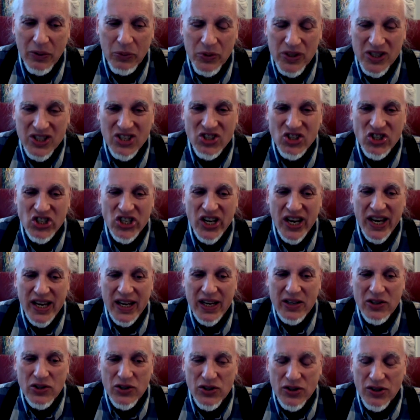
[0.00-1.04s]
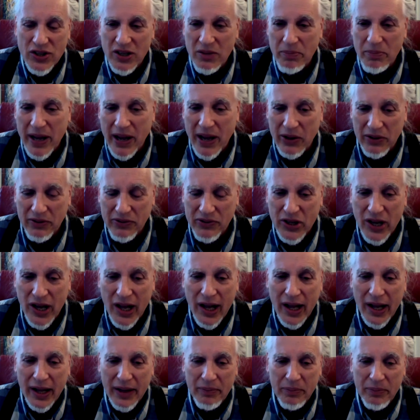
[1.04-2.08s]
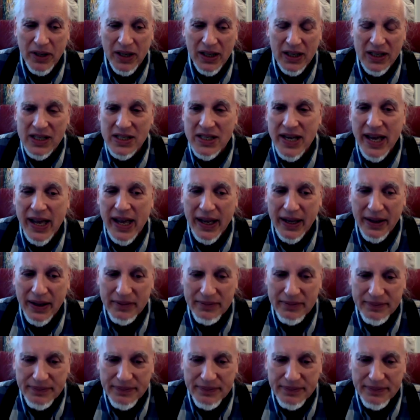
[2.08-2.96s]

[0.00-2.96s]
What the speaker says: which changed the amount of time in a day.